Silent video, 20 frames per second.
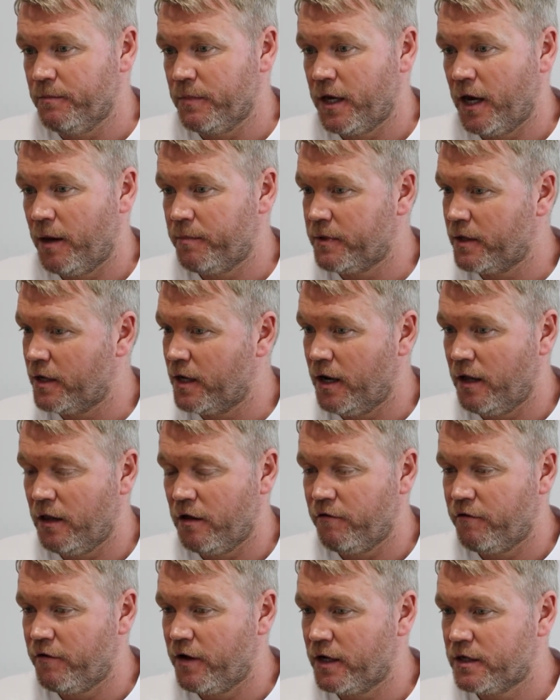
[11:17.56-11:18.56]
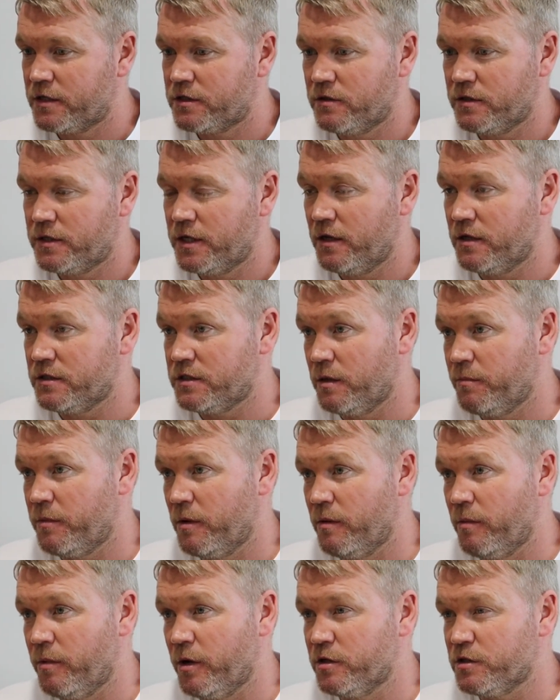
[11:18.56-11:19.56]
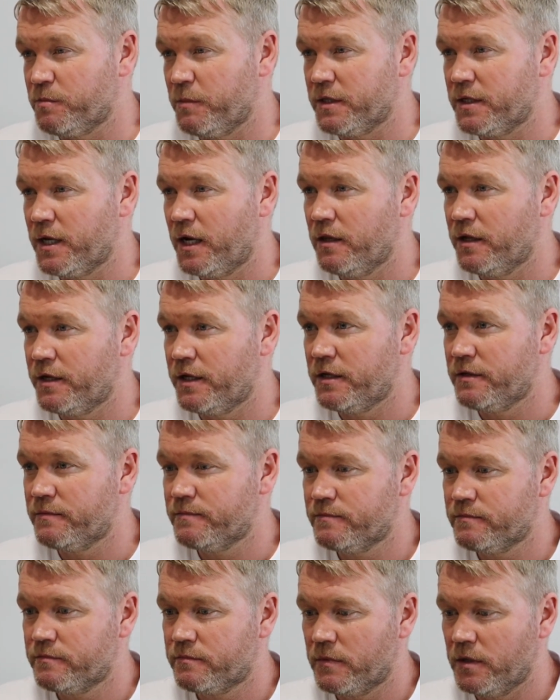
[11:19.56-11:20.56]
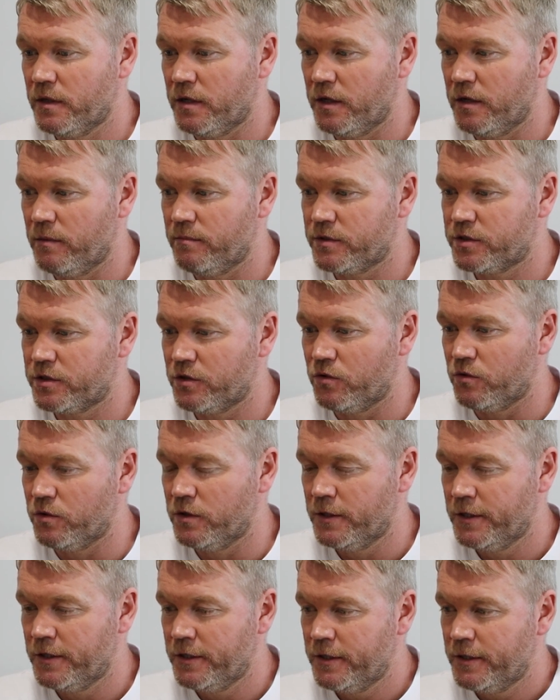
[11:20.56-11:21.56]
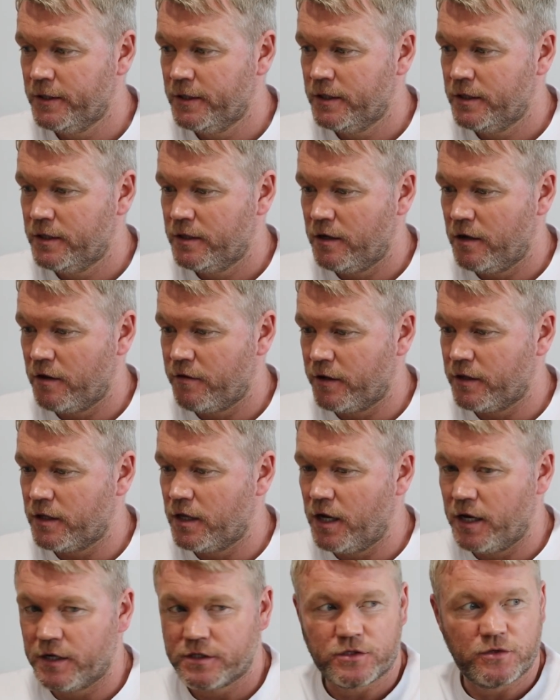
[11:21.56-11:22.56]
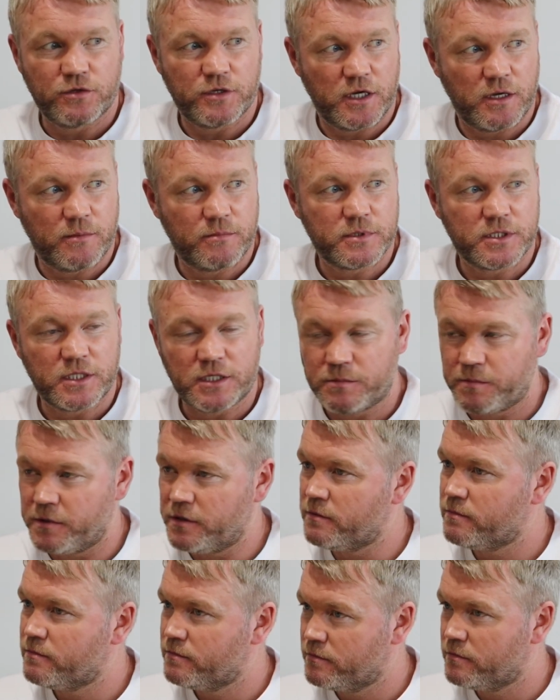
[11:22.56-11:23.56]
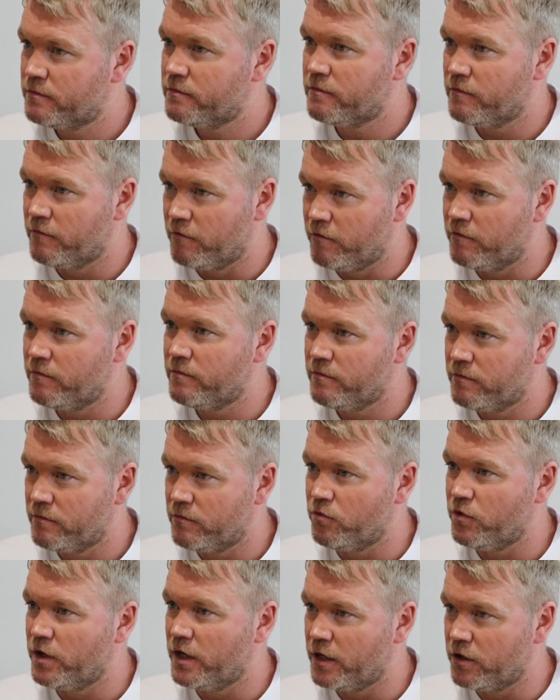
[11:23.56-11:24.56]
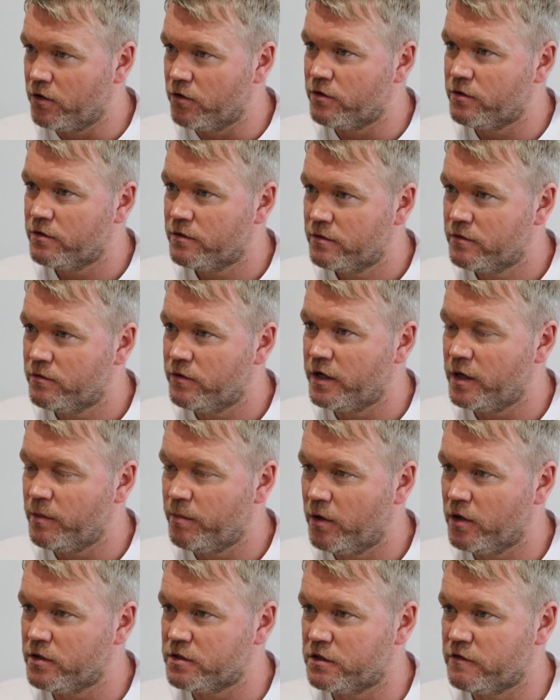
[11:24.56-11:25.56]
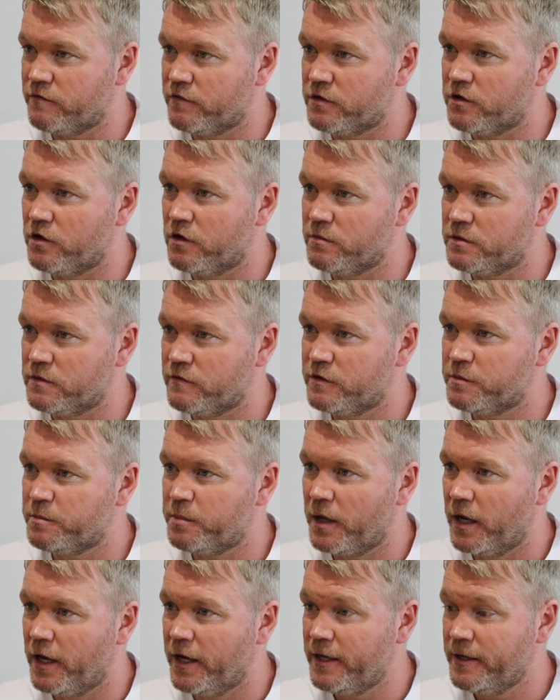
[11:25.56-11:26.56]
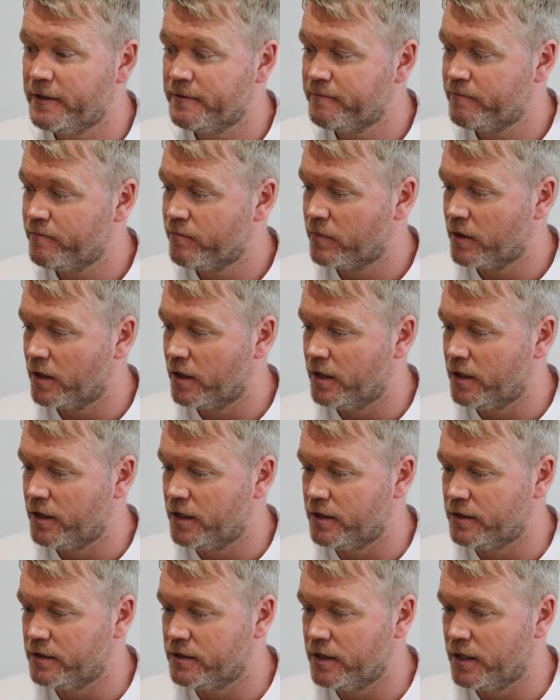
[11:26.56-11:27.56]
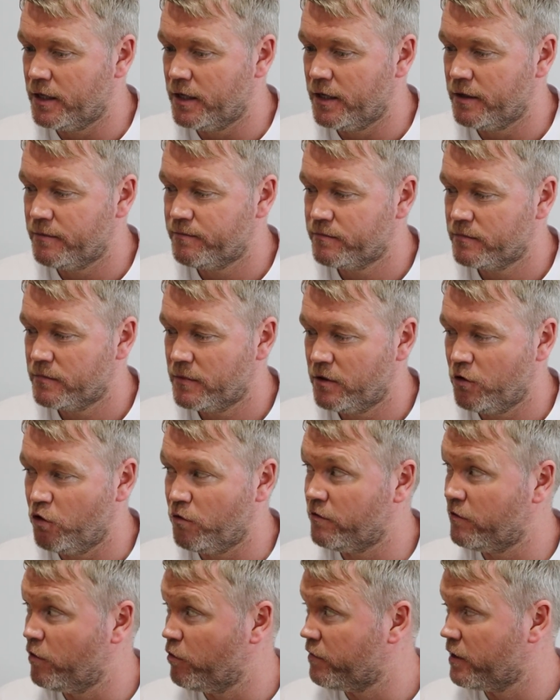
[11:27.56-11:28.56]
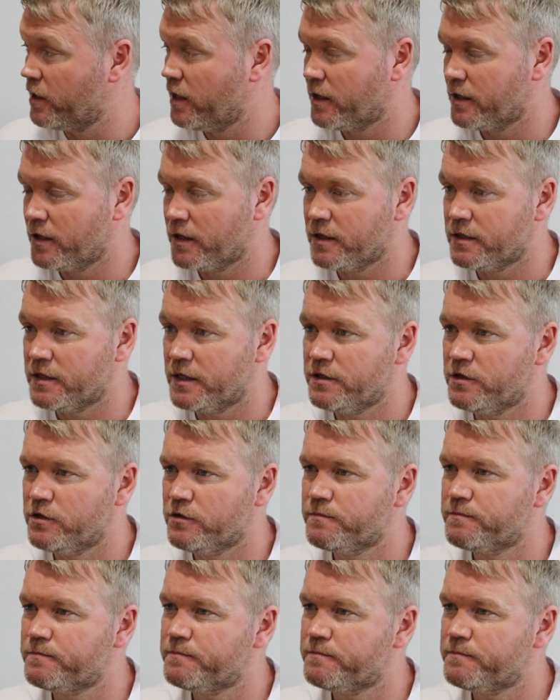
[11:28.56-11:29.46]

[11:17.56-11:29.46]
Captain of Halifax, so it tells you a bit about his mentality. So I think the last two games he's been really good, really positive in terms of his play, and hopefully that can continue.